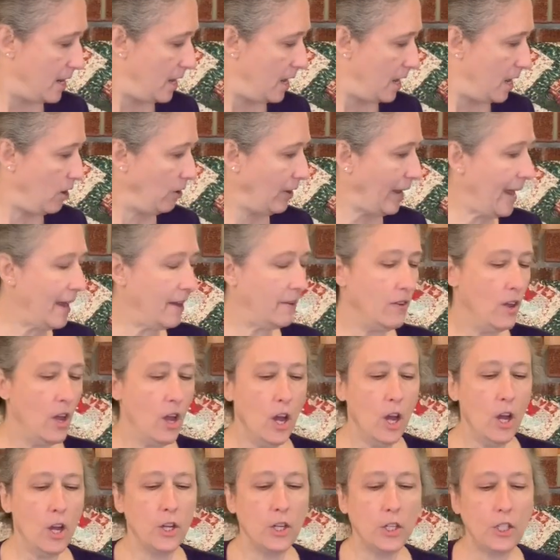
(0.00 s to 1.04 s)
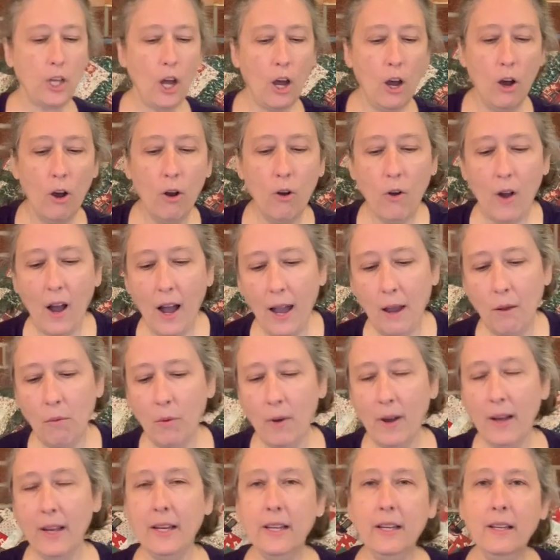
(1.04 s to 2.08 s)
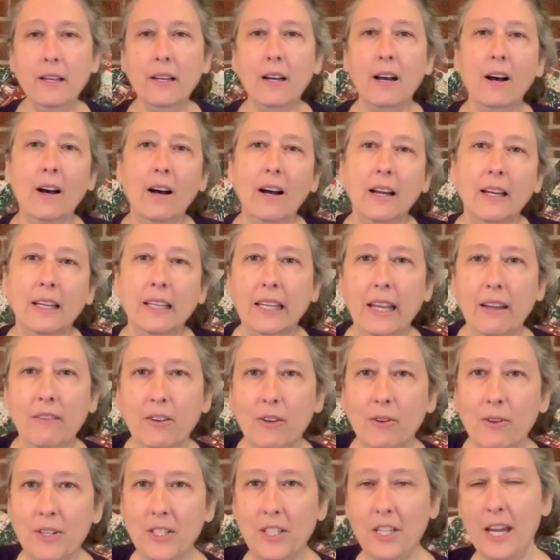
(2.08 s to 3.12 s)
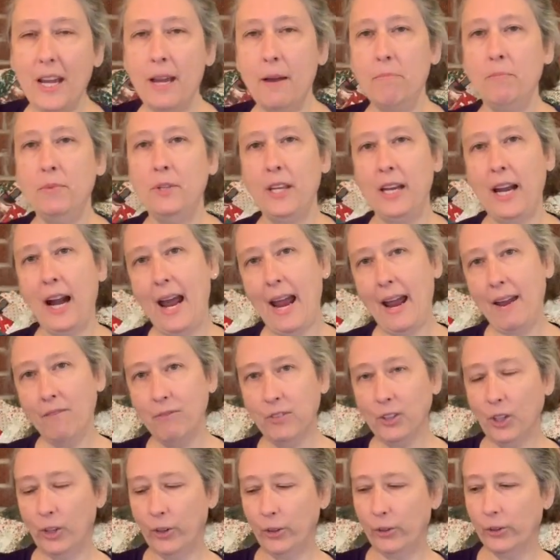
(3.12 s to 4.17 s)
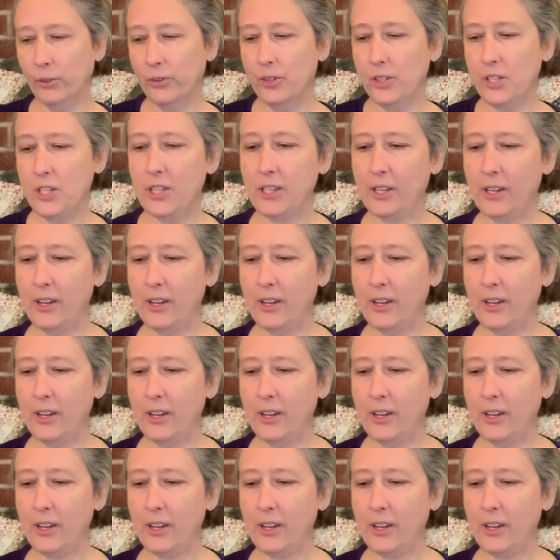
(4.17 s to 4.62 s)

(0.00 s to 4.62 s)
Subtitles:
Okay, so I want to give you a tip that I have learned.